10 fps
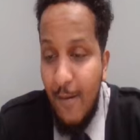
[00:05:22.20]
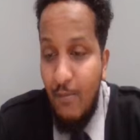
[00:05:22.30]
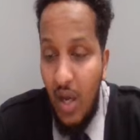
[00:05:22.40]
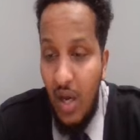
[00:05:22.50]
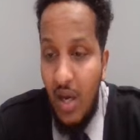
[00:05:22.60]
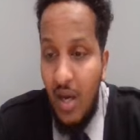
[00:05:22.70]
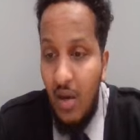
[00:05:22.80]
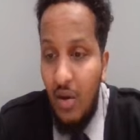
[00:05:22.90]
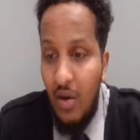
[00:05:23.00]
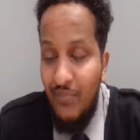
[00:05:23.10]

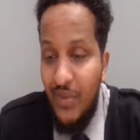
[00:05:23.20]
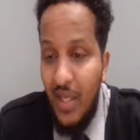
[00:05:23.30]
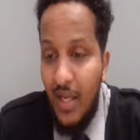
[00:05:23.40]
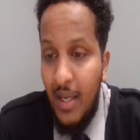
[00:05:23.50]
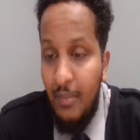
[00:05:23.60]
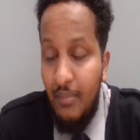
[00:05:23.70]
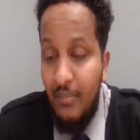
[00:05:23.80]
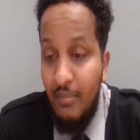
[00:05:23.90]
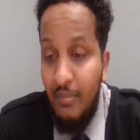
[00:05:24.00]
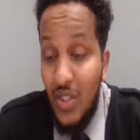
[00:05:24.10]
are uh,
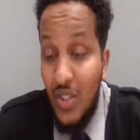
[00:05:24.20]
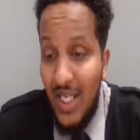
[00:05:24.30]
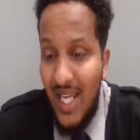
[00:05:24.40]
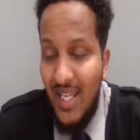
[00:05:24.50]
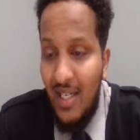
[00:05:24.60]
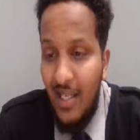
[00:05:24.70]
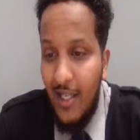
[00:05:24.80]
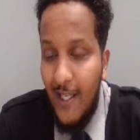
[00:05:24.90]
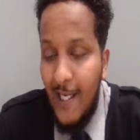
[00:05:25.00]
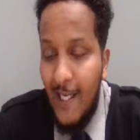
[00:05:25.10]
most
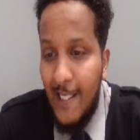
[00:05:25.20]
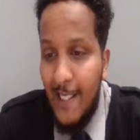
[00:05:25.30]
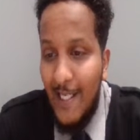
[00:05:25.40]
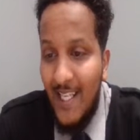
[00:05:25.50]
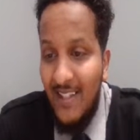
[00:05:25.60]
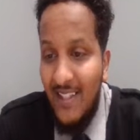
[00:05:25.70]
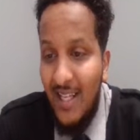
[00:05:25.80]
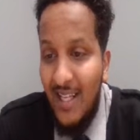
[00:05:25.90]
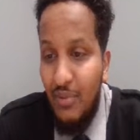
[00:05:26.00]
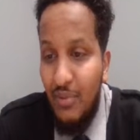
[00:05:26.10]
likely
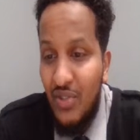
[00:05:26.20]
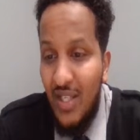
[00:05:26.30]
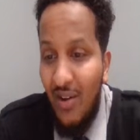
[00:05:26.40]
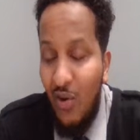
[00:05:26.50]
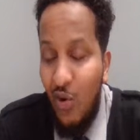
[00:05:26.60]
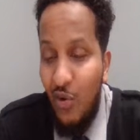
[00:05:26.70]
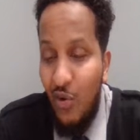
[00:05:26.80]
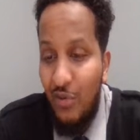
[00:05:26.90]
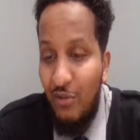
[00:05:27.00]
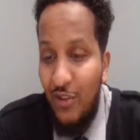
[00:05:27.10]
99% on
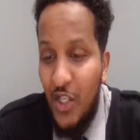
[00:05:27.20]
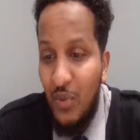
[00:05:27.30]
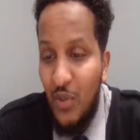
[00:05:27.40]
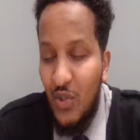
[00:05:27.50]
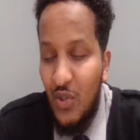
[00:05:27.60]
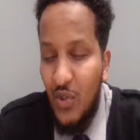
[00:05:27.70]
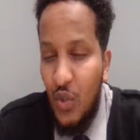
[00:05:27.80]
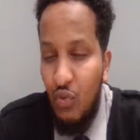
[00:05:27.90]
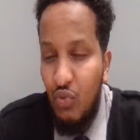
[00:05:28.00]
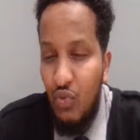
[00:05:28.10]
Facebook. So
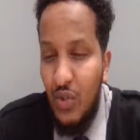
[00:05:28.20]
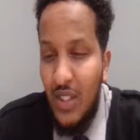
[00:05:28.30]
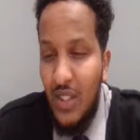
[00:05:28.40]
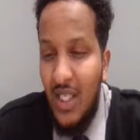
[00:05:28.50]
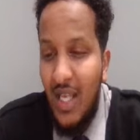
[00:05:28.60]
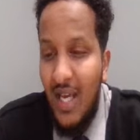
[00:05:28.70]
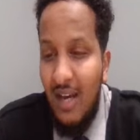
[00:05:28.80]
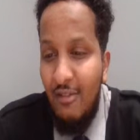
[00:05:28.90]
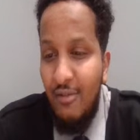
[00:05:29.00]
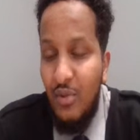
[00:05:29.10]
you really
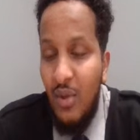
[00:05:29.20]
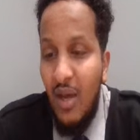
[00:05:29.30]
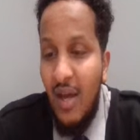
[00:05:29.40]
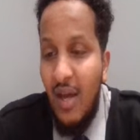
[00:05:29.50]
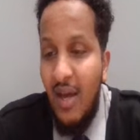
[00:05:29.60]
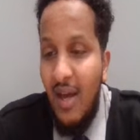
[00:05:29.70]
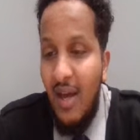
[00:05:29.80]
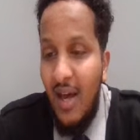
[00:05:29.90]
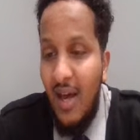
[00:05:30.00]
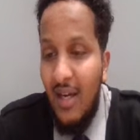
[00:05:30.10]
have to
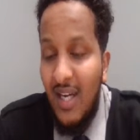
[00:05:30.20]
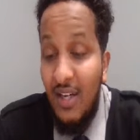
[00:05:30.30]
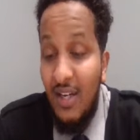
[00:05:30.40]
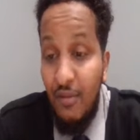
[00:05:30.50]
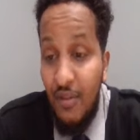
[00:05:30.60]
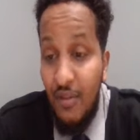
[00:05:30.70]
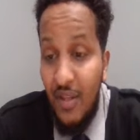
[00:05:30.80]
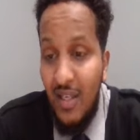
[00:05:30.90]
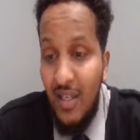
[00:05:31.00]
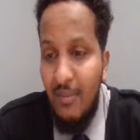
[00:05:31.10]
kind of
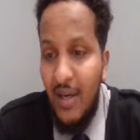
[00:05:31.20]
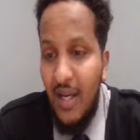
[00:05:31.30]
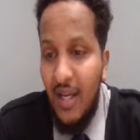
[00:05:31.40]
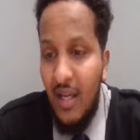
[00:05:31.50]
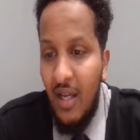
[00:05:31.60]
think about it